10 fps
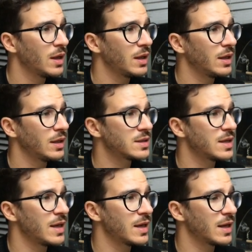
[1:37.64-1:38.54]
is
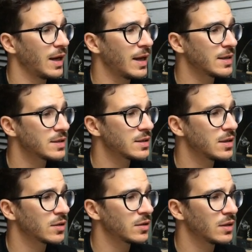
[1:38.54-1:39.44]
a class
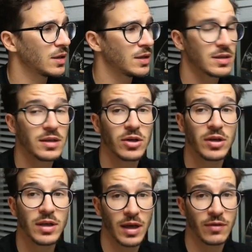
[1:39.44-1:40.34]
that contains
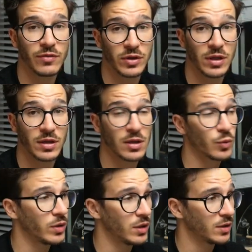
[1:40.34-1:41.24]
literally everything that
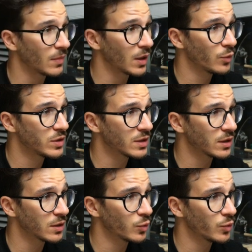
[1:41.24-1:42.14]
we need. We
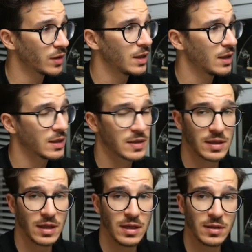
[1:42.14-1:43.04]
start with a
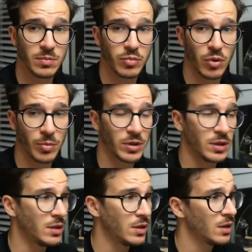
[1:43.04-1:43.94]
state
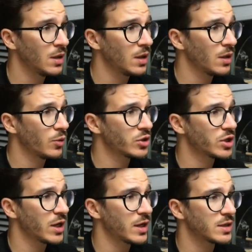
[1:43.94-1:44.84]
property, which
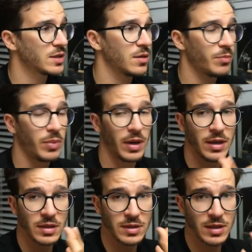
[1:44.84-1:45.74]
has
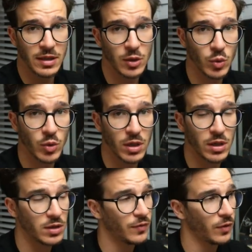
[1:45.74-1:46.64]
playing set to our
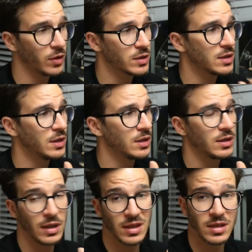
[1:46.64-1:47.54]
default state,
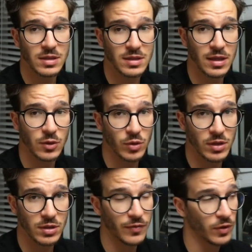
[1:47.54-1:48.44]
index set to our
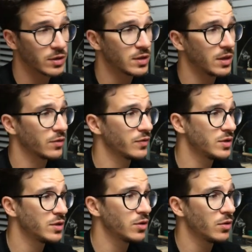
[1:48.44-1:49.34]
default state of
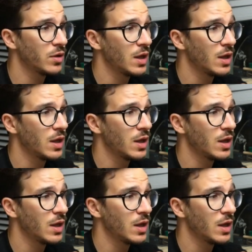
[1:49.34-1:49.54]
0,